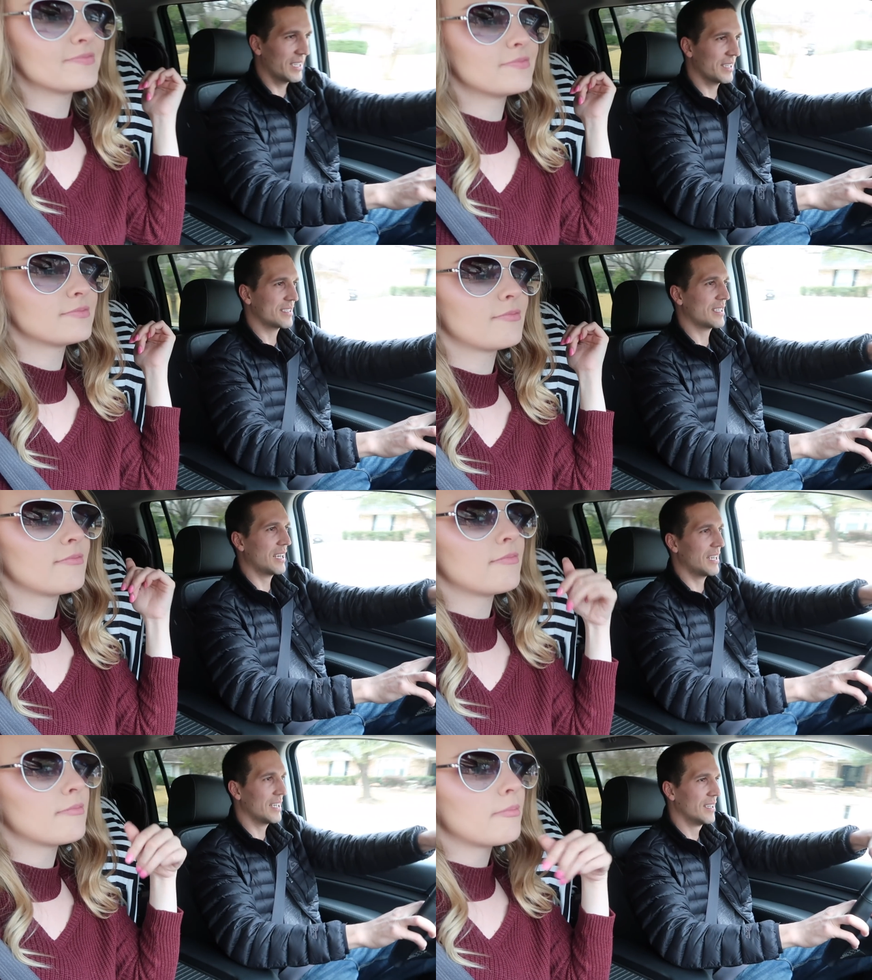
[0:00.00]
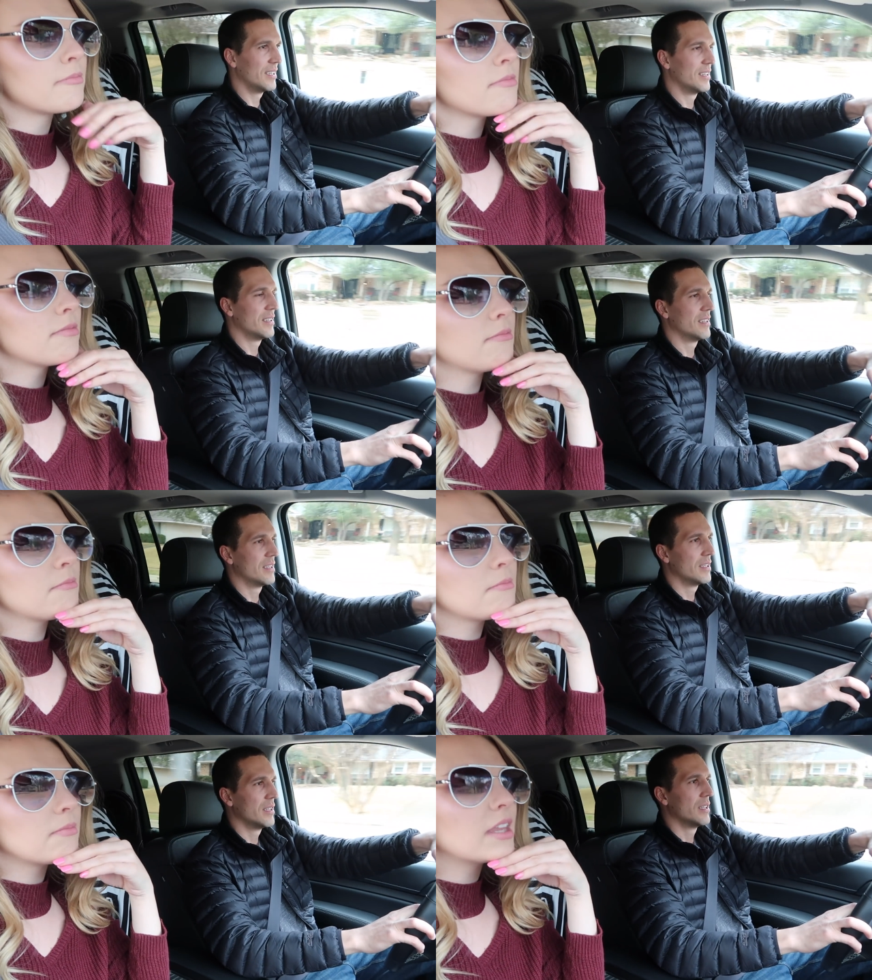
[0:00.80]
Speaker 1: it's, uh,
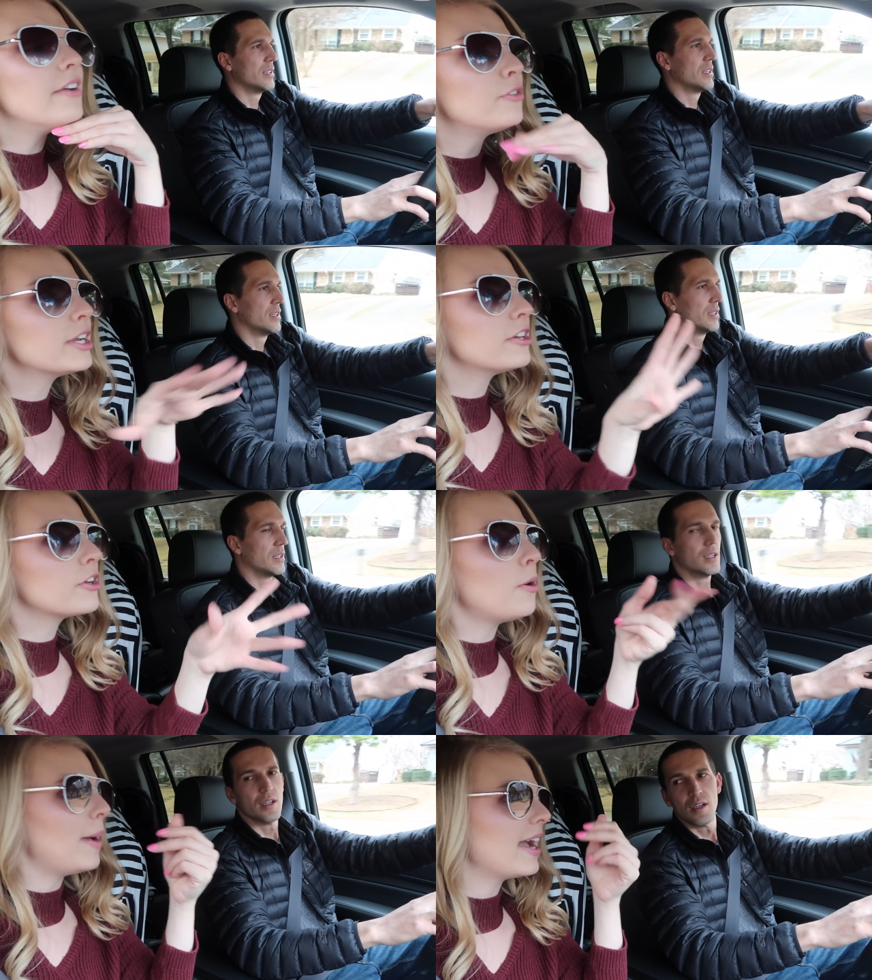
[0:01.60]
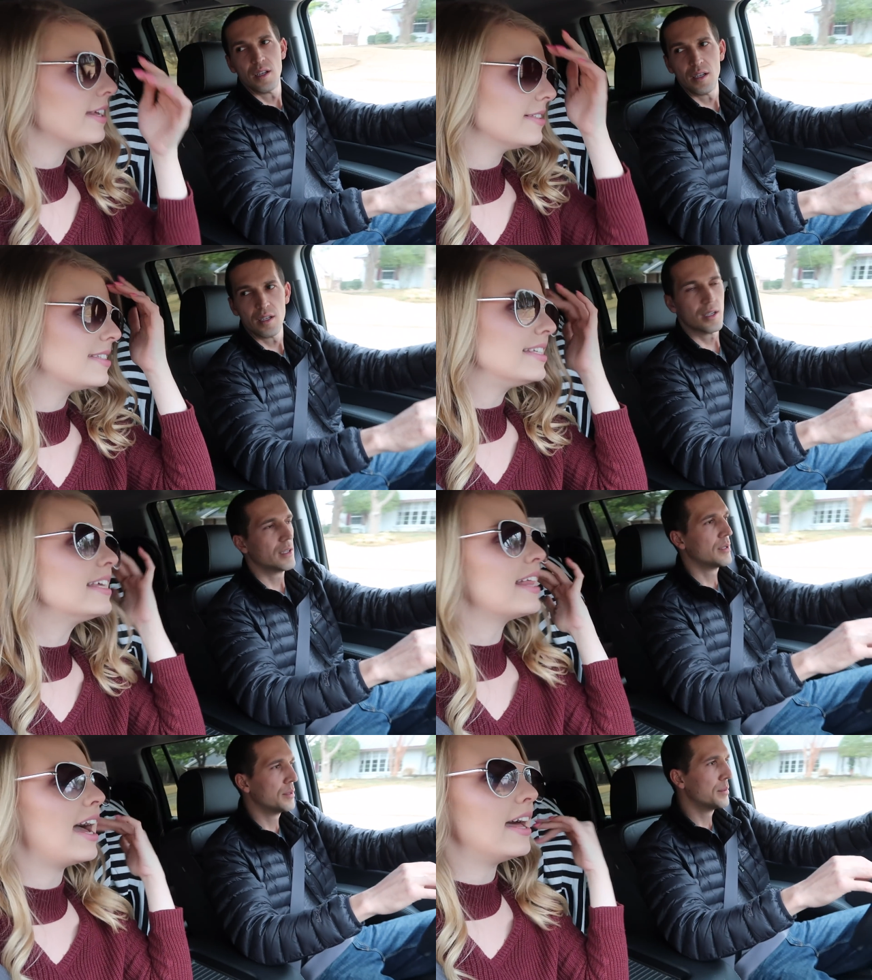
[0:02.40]
Speaker 2: if we could go back and
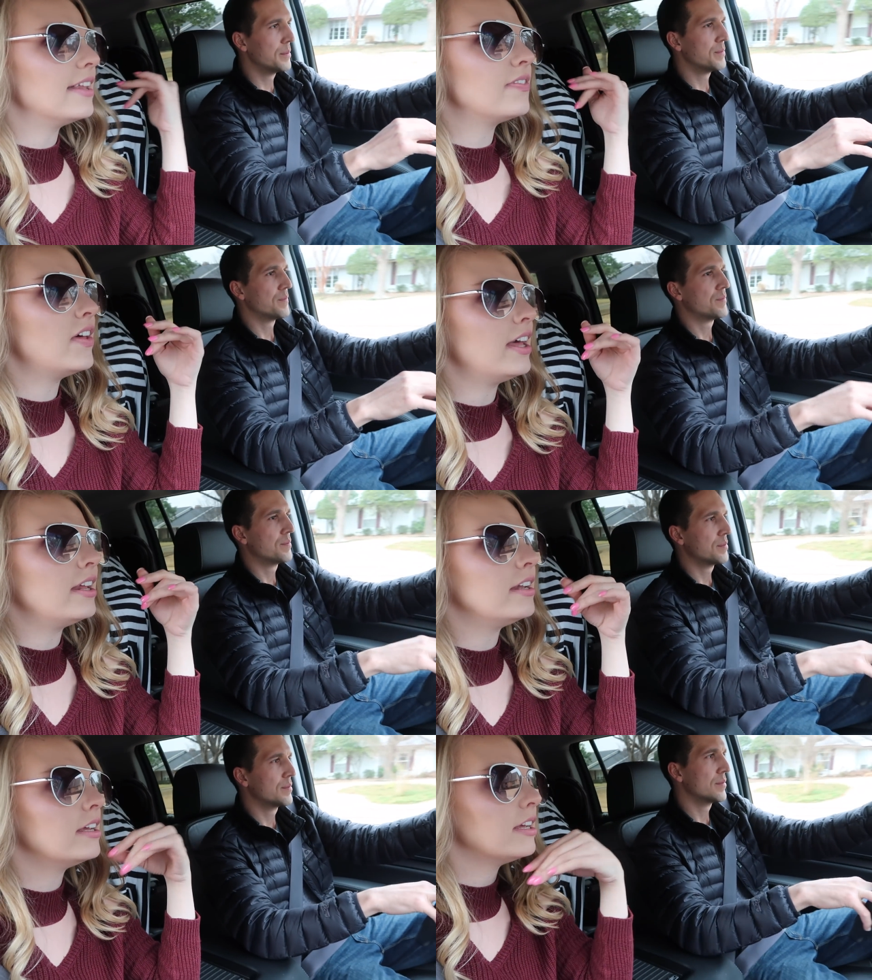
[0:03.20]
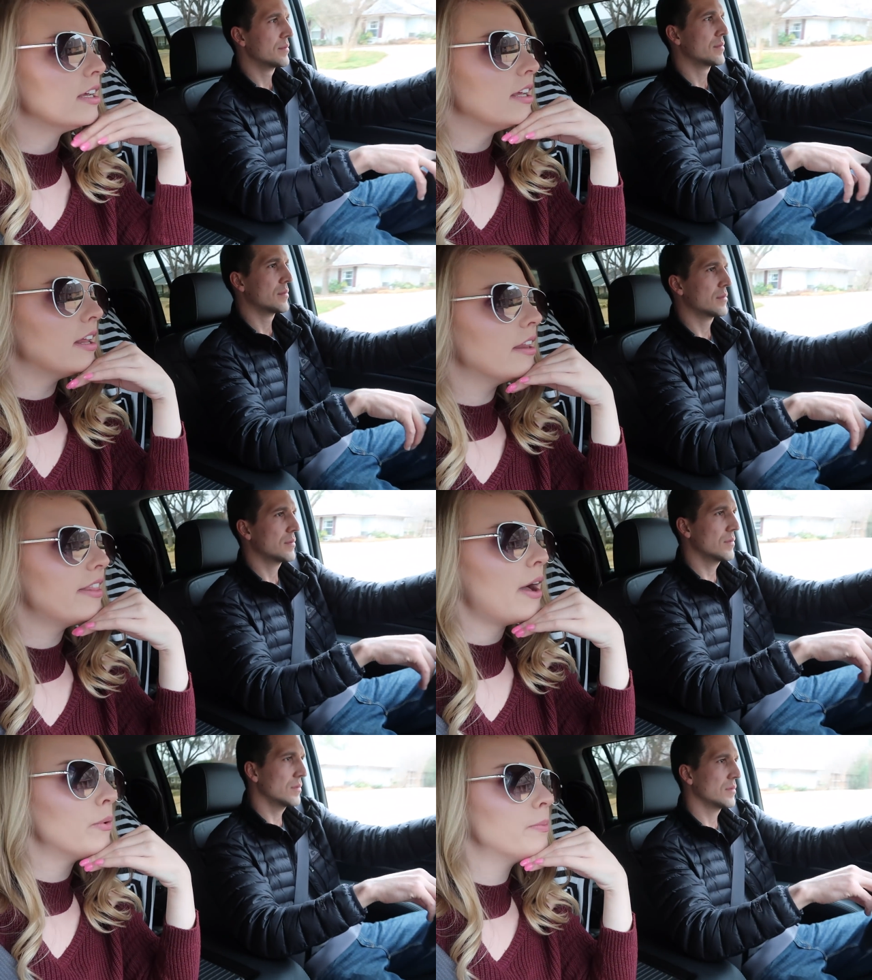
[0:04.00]
see that, then
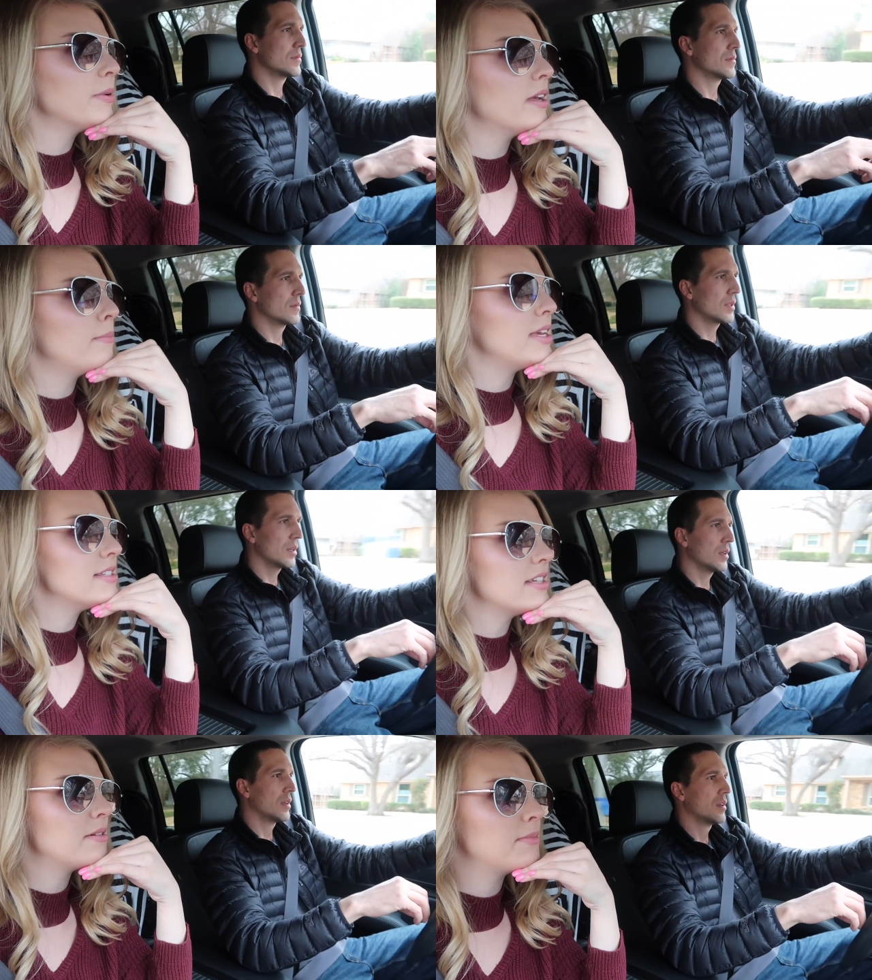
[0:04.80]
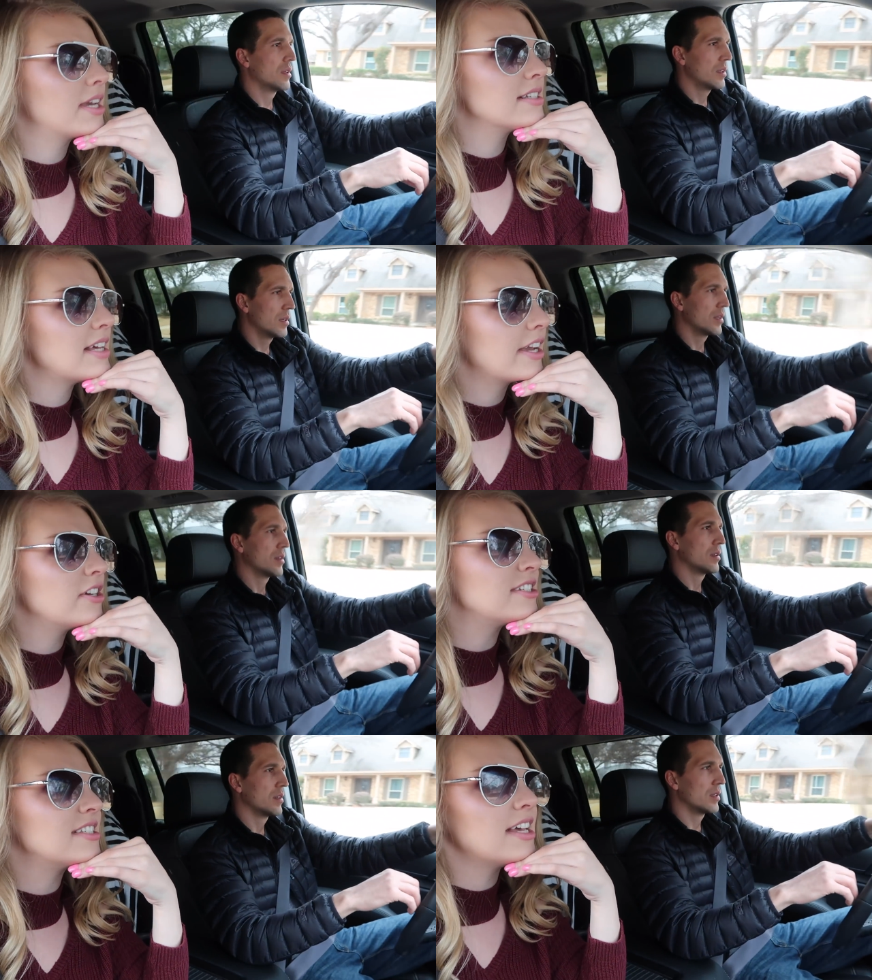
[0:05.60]
that would be amazing because I
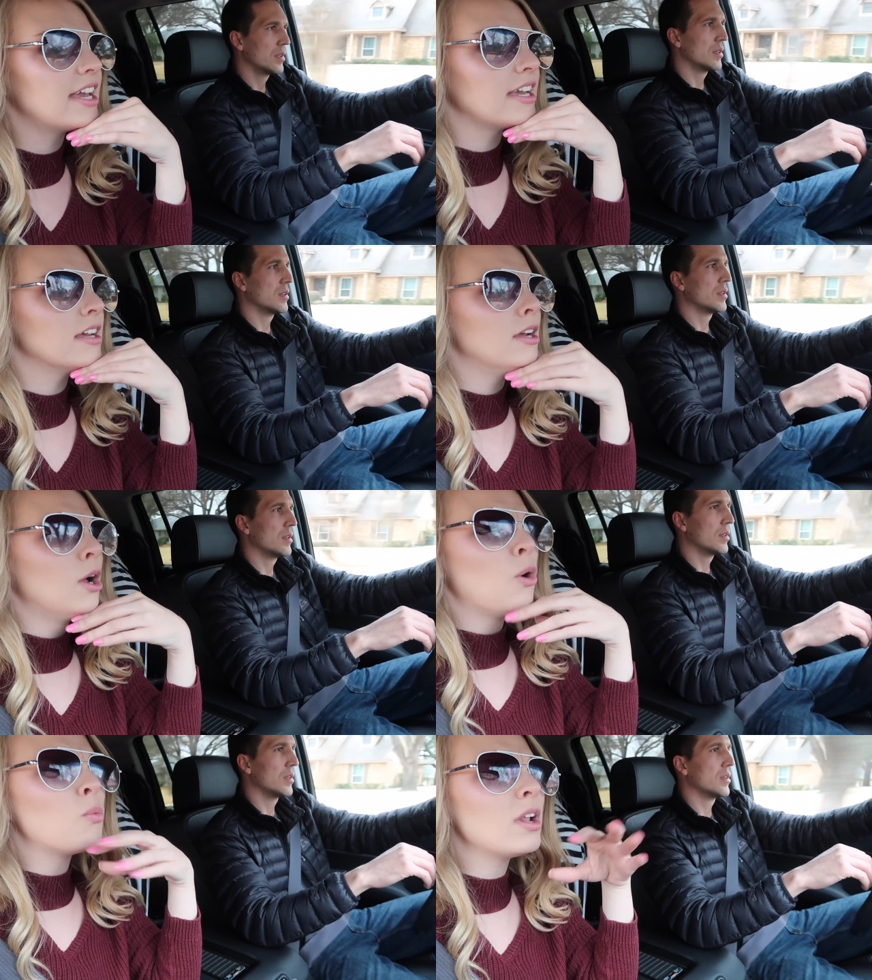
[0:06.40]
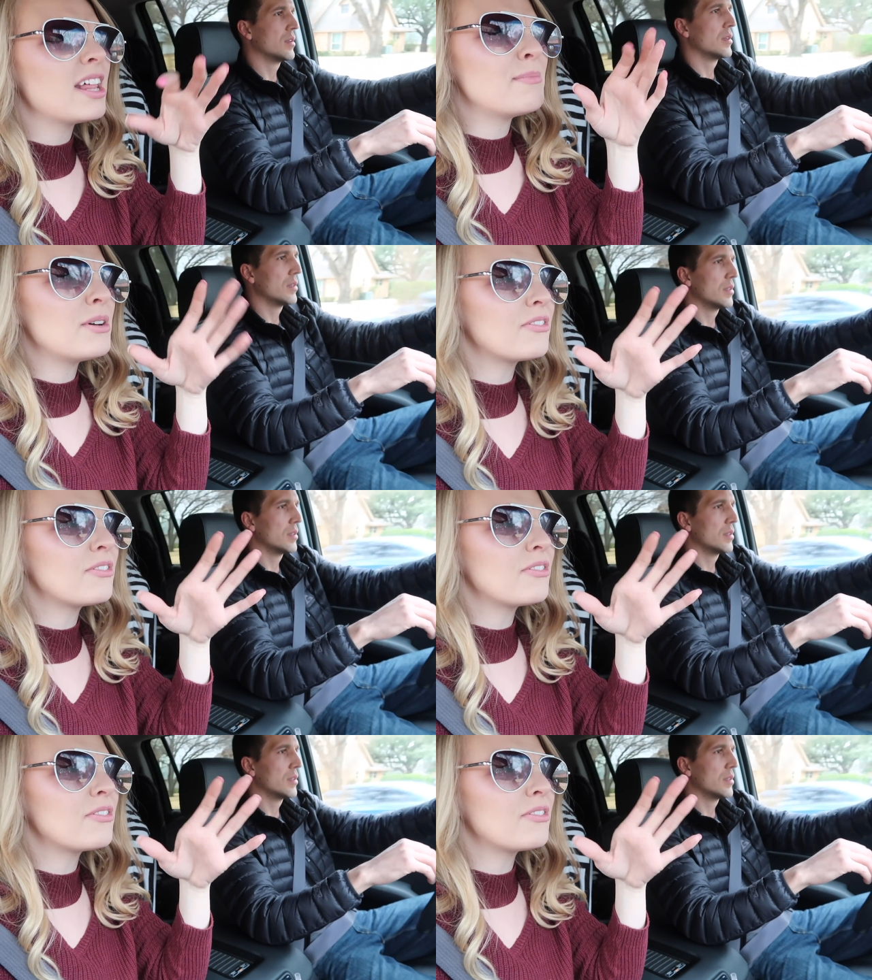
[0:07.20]
could say, well, I'm